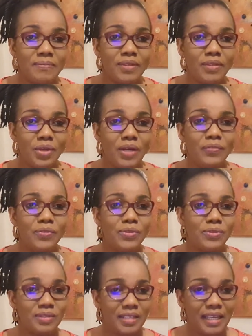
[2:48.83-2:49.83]
You have
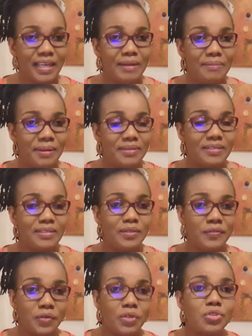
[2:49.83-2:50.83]
to think about it.
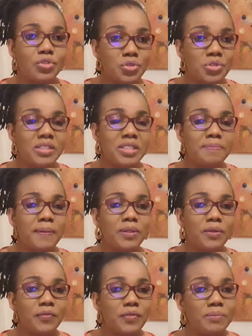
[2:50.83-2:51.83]
Of course, children is part
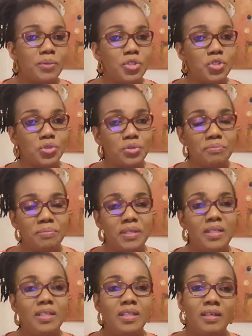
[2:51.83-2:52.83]
of it, but it shouldn't be